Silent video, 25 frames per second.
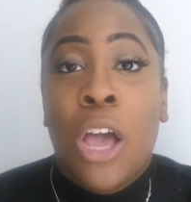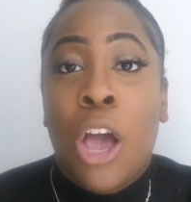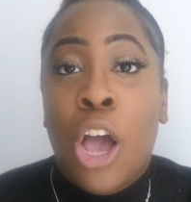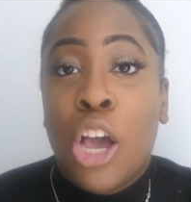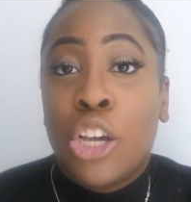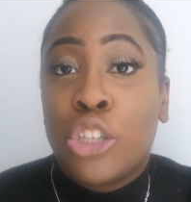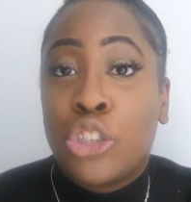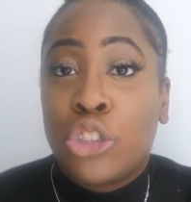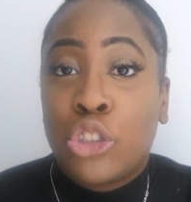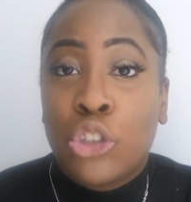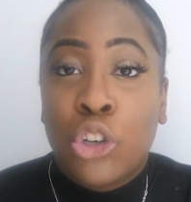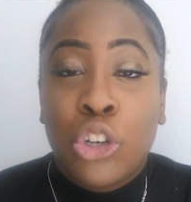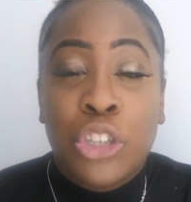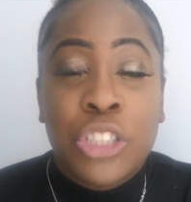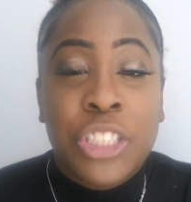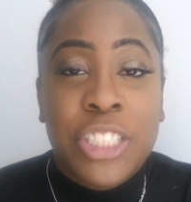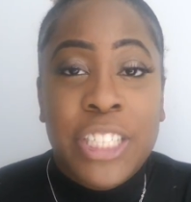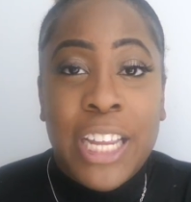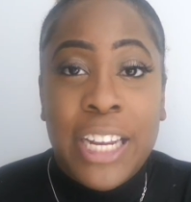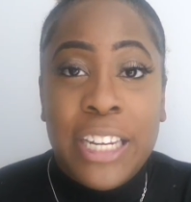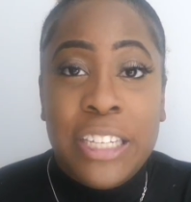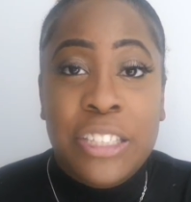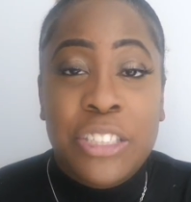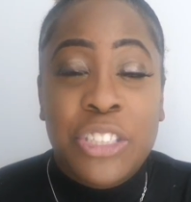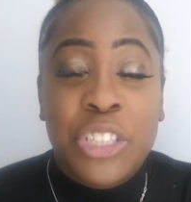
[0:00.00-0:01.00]
assured
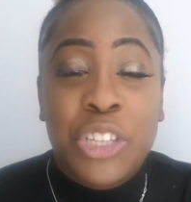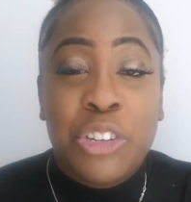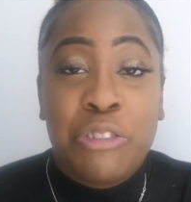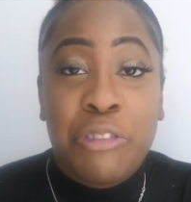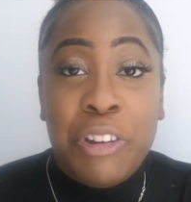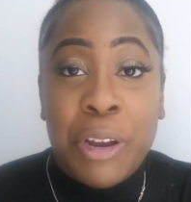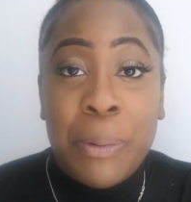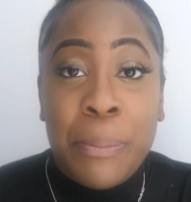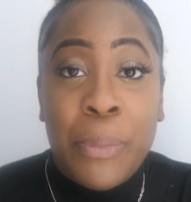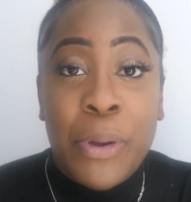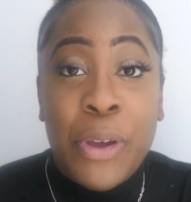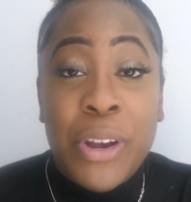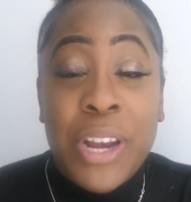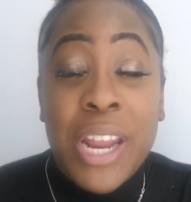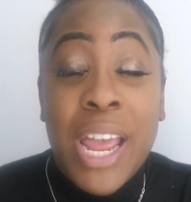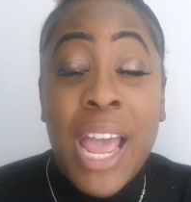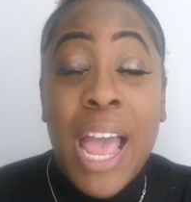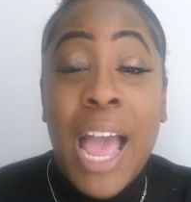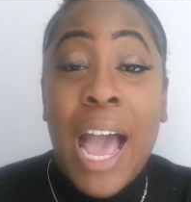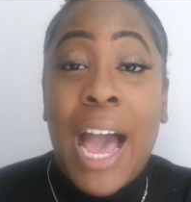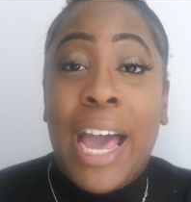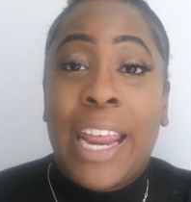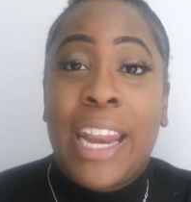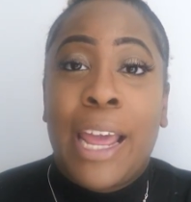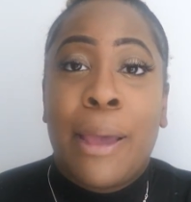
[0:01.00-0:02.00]
tenancy agreement,
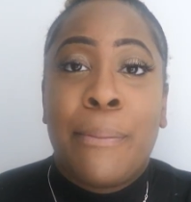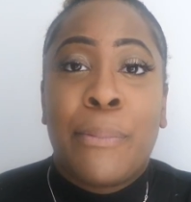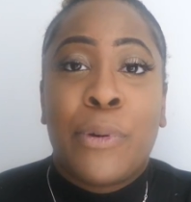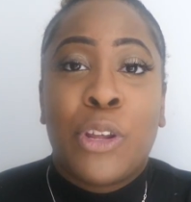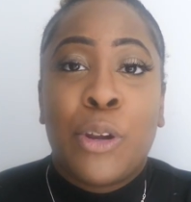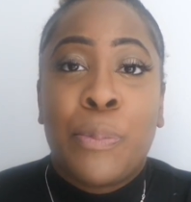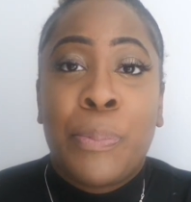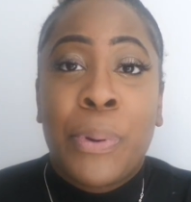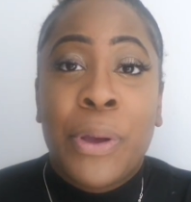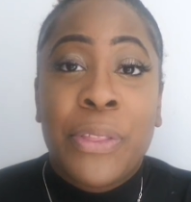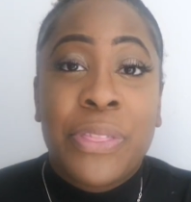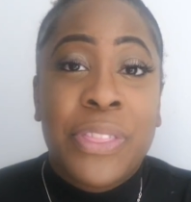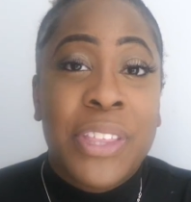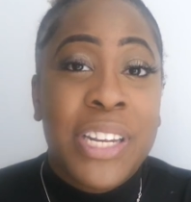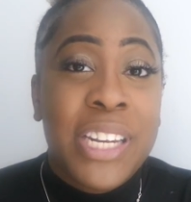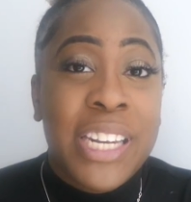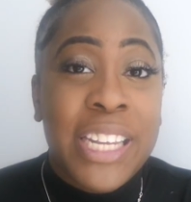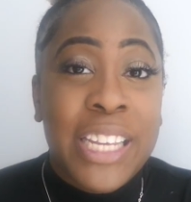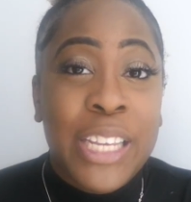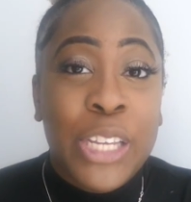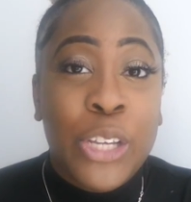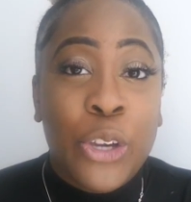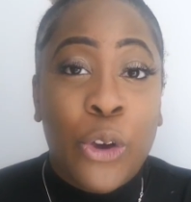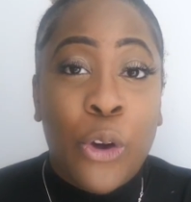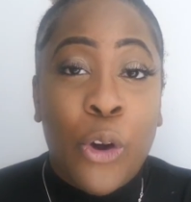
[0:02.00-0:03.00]
and I'm going to put the
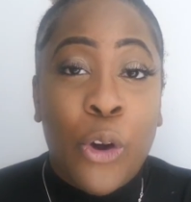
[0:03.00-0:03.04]
link